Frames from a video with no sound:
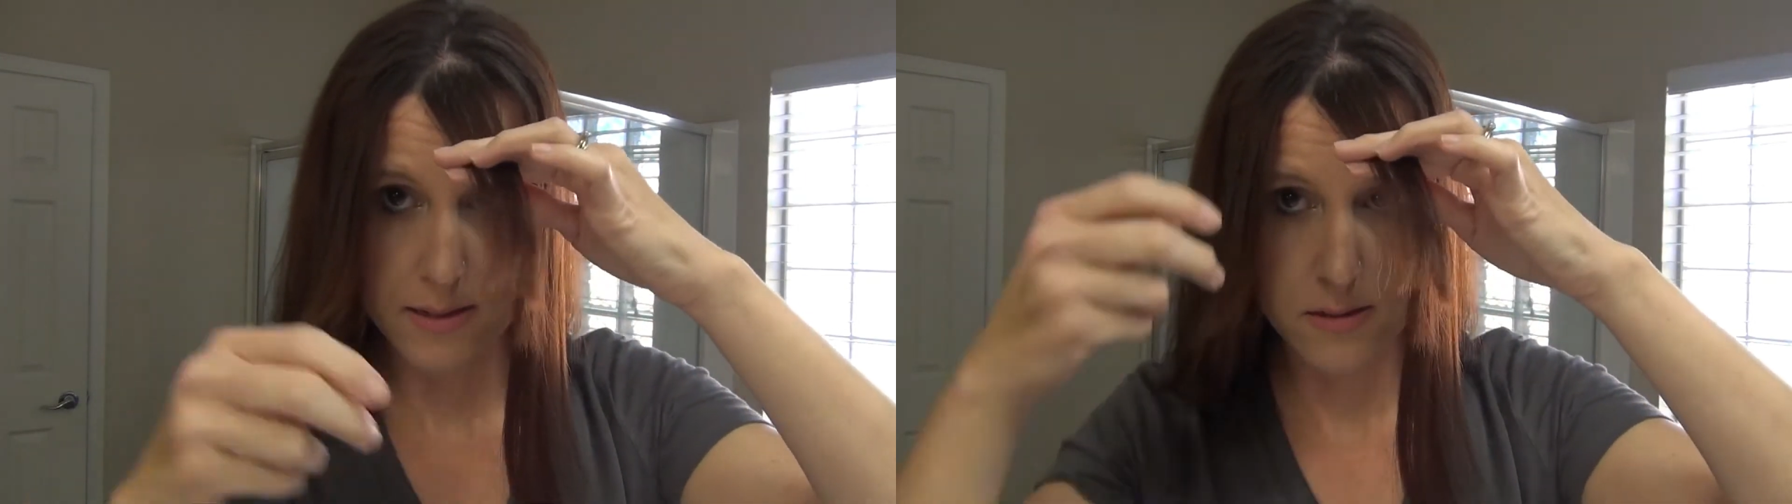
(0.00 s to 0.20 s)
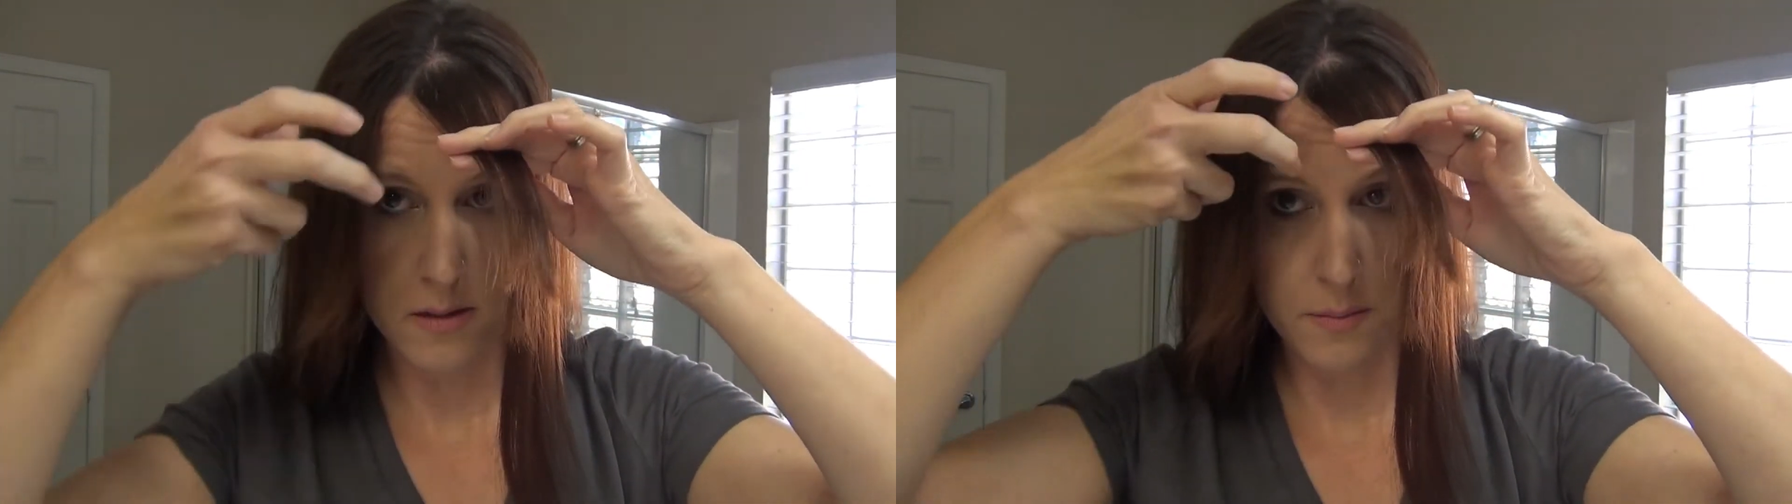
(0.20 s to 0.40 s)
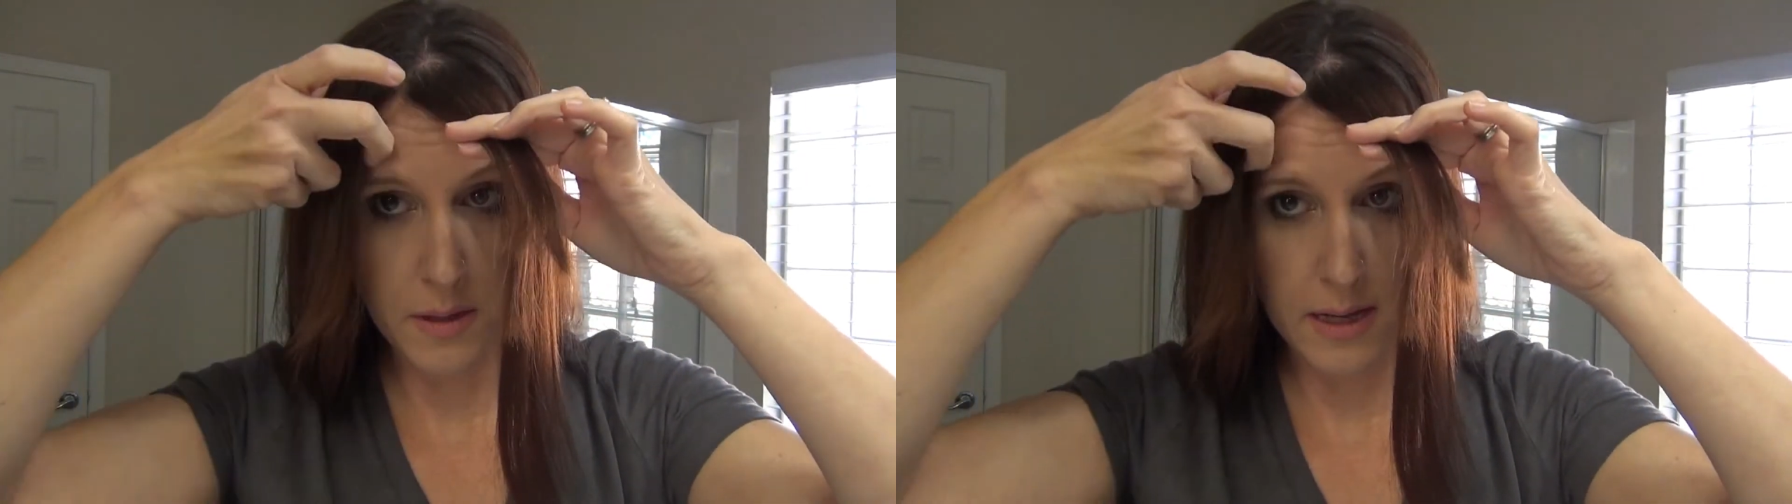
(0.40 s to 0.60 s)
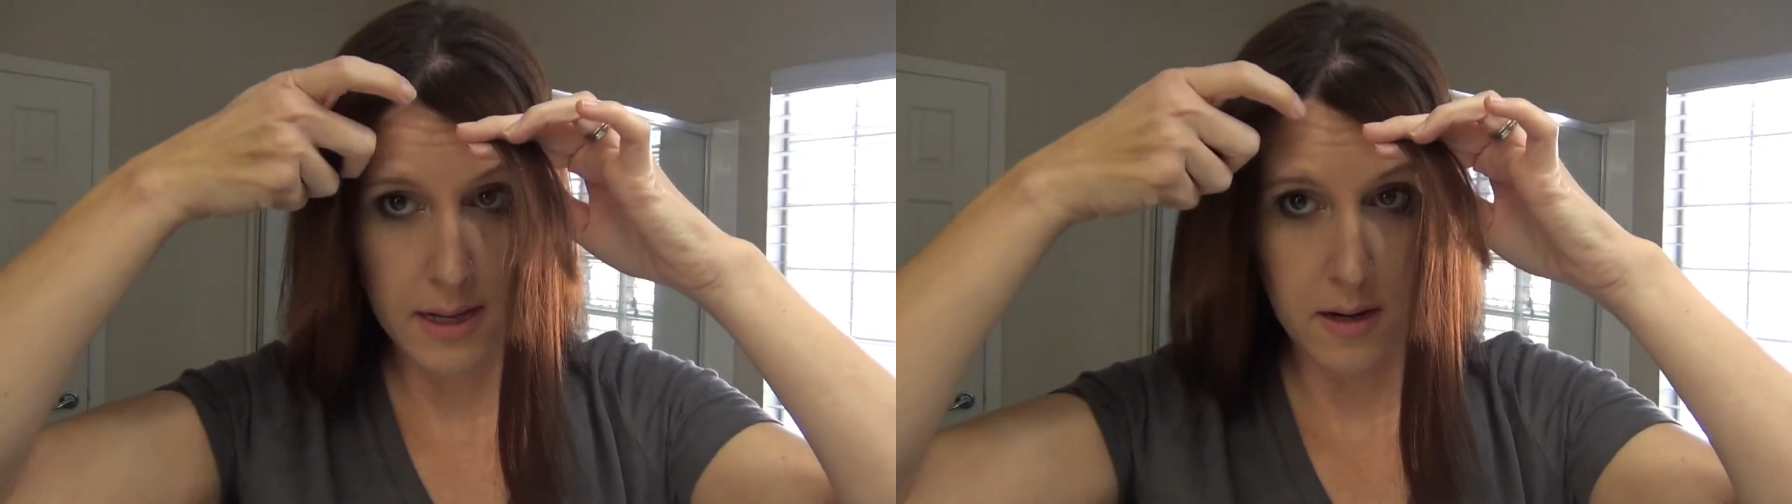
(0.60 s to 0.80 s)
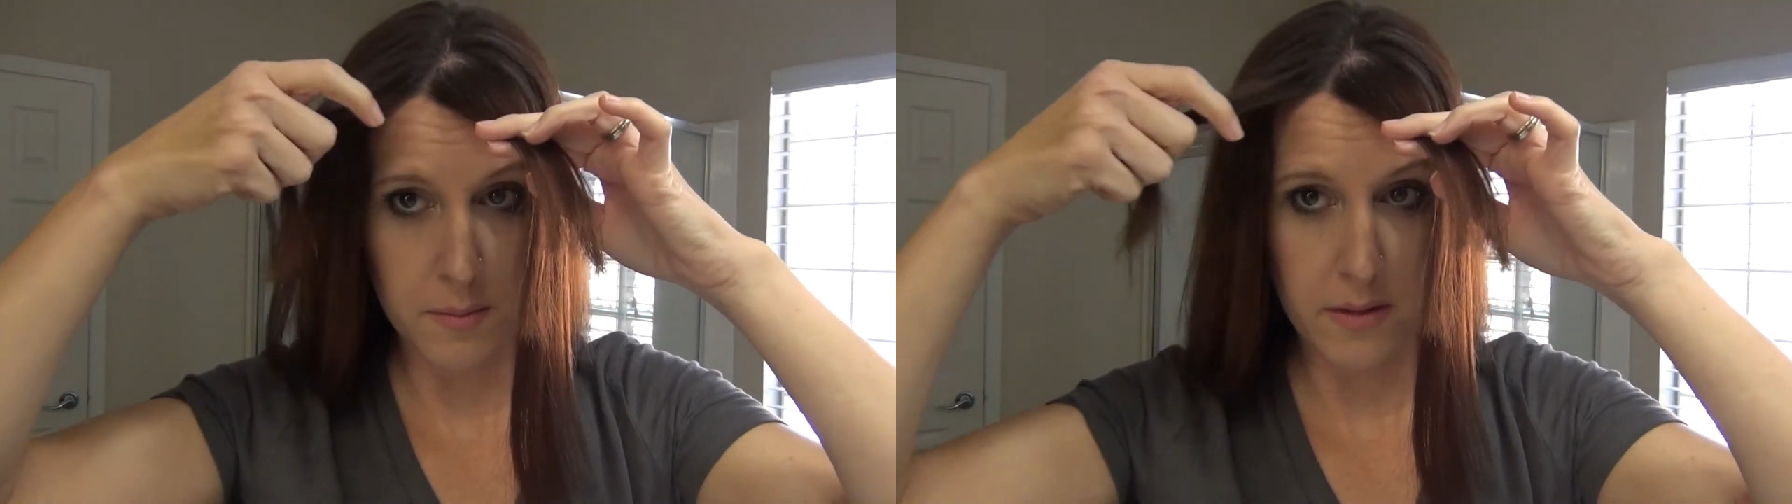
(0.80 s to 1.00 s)
this little bit
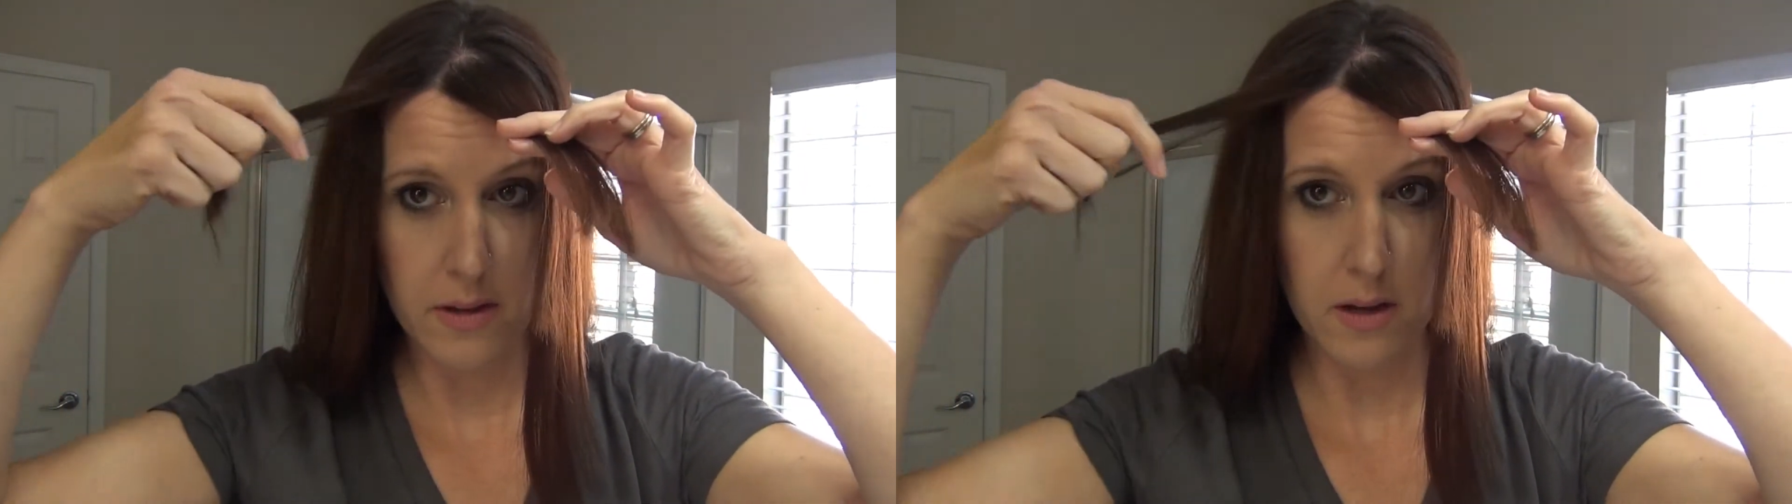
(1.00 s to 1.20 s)
and I'm leaving